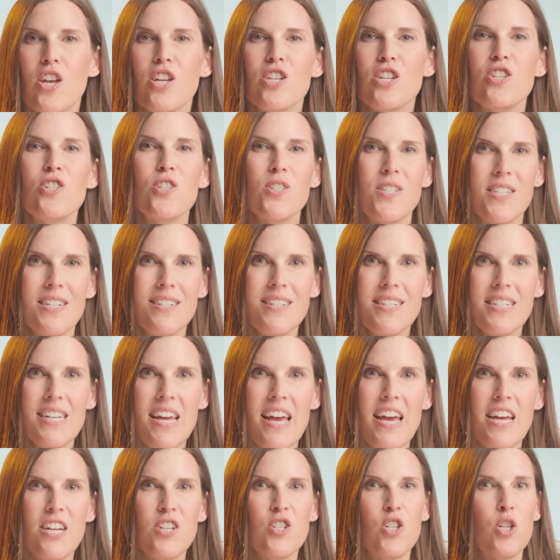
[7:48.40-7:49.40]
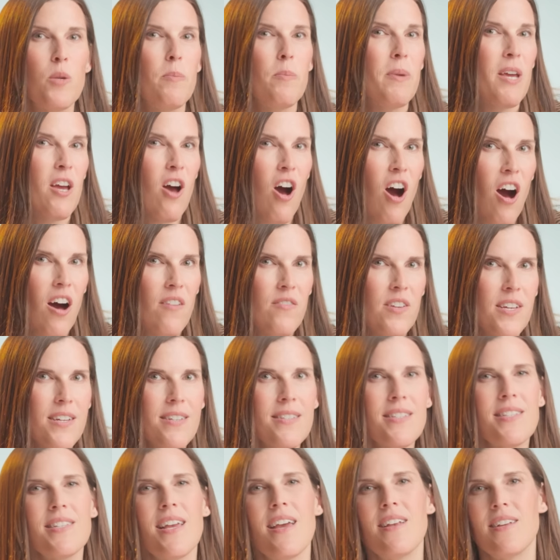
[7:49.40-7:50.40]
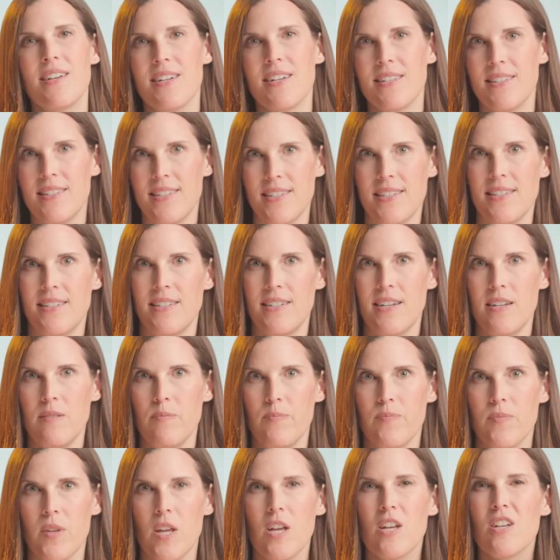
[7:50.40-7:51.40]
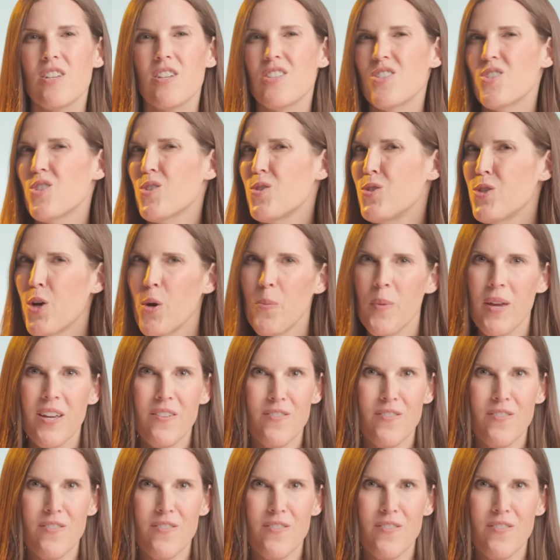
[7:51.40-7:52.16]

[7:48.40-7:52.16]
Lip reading: Your CTA should be obvious and consistent, so don't make